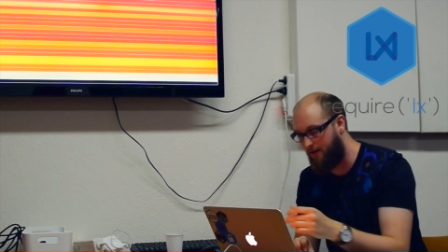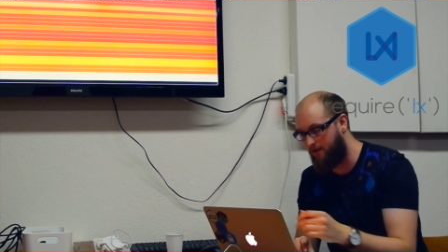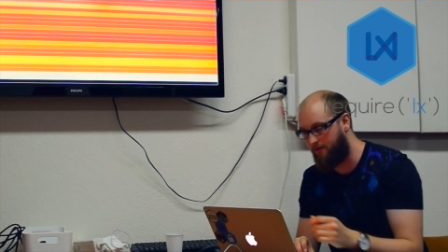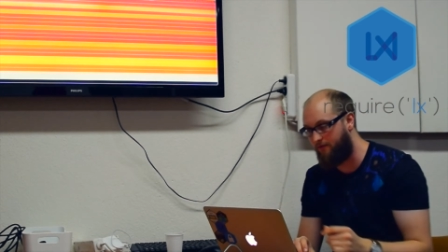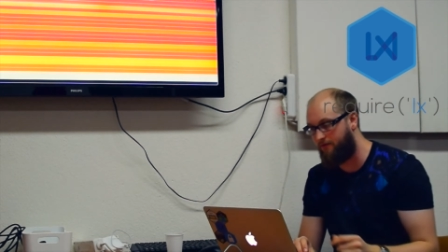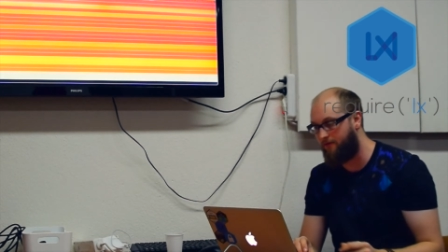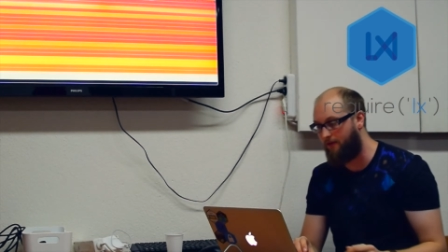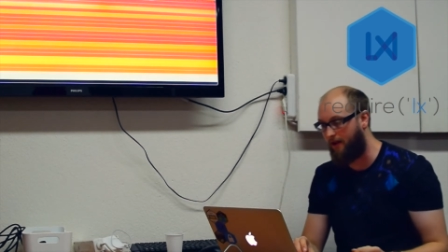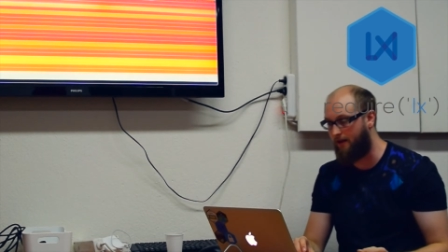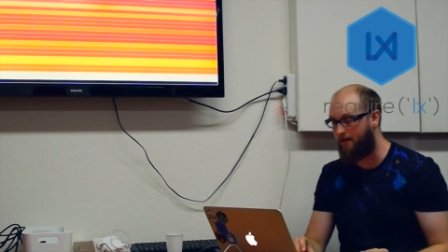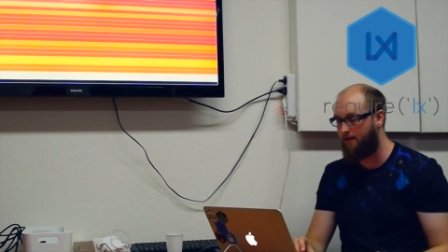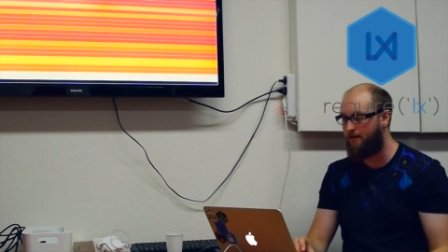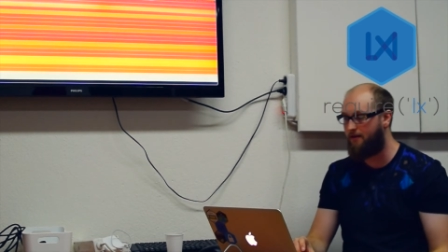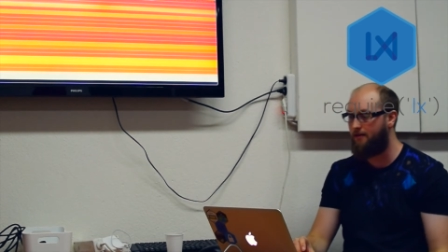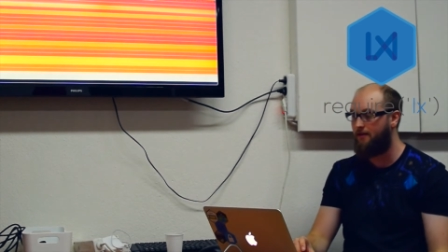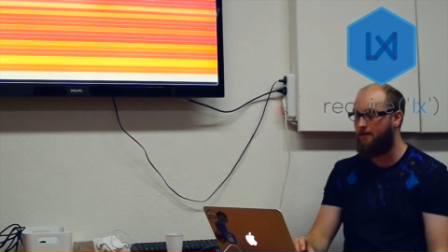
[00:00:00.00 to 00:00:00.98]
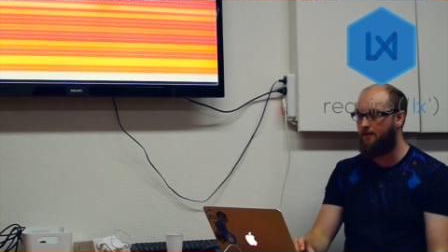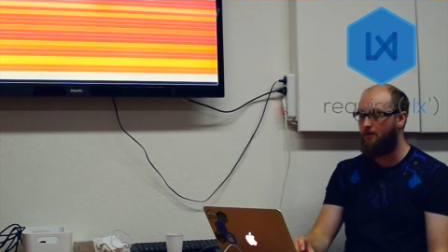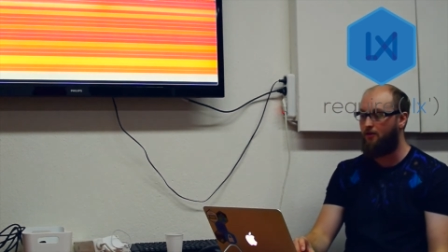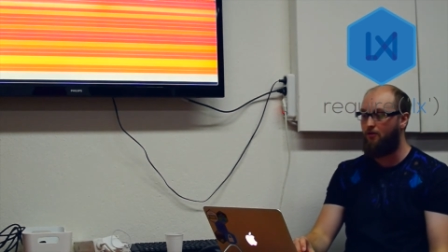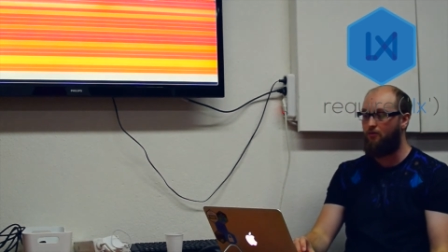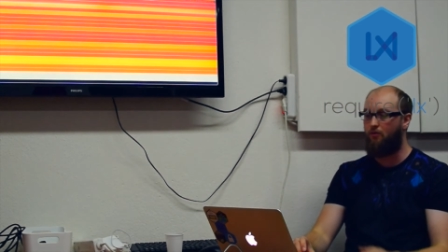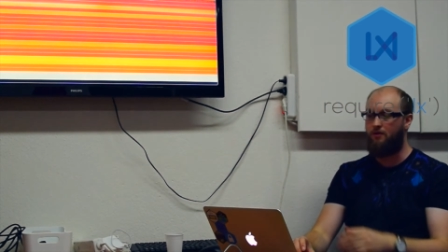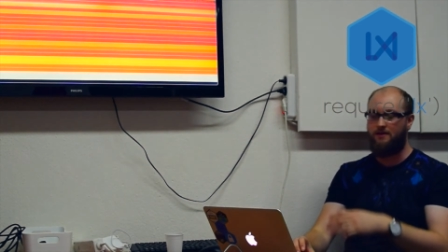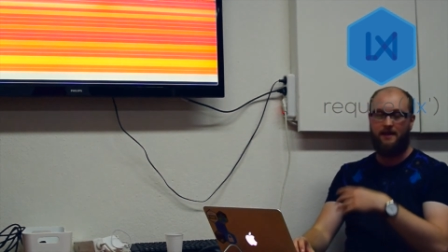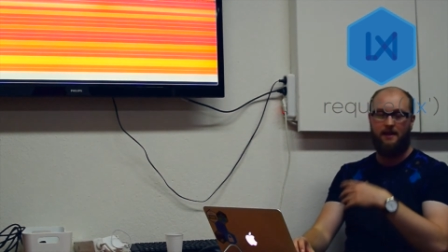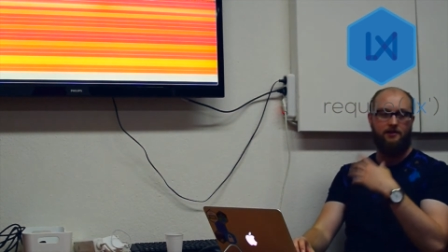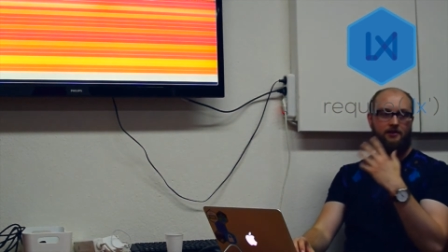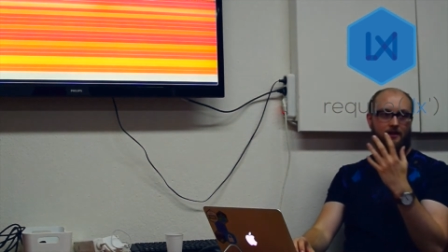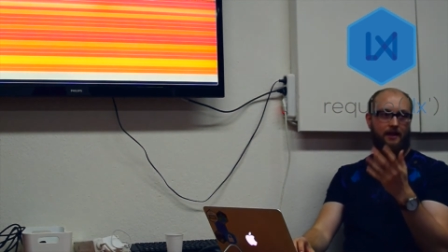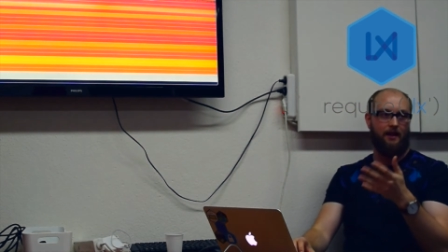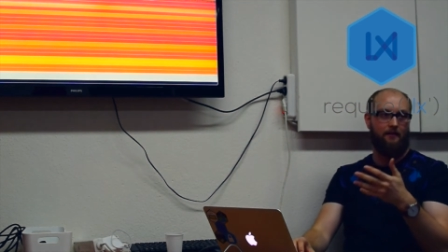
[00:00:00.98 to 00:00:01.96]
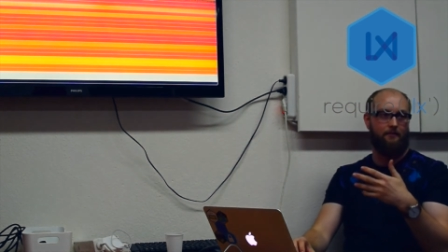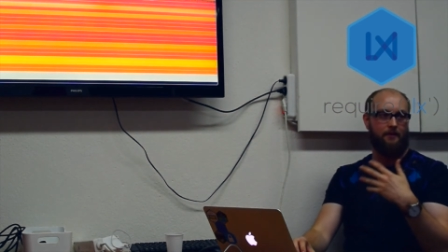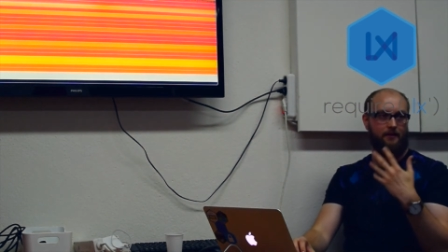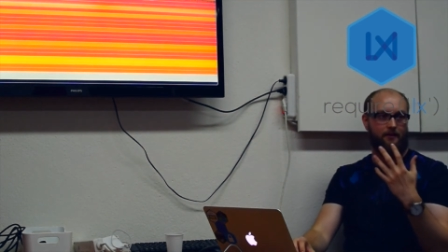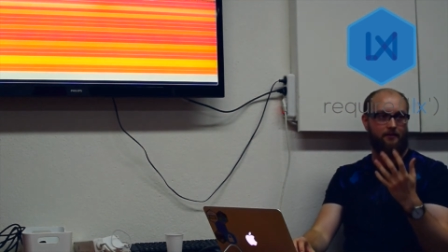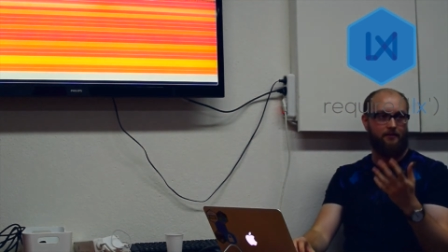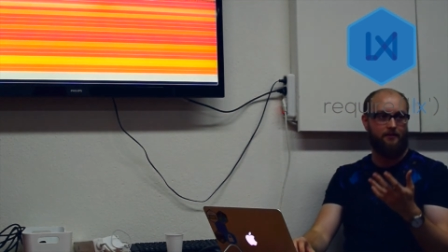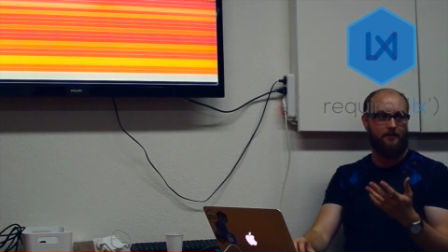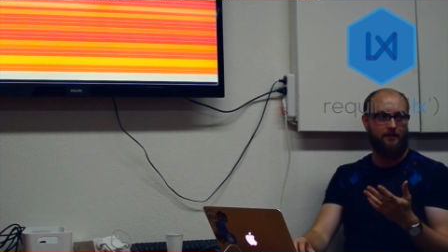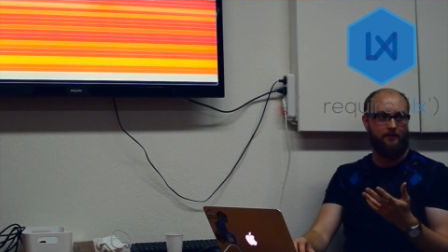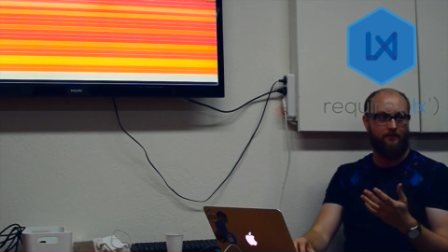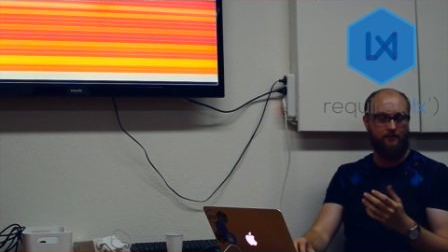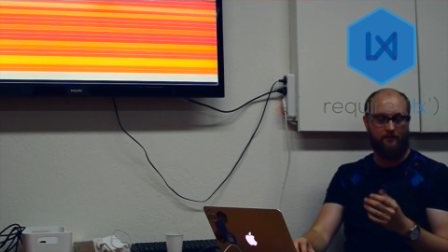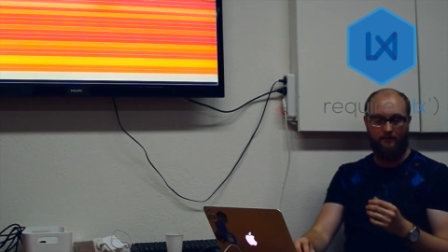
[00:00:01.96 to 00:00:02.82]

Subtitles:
kind of like what is actually happening underneath.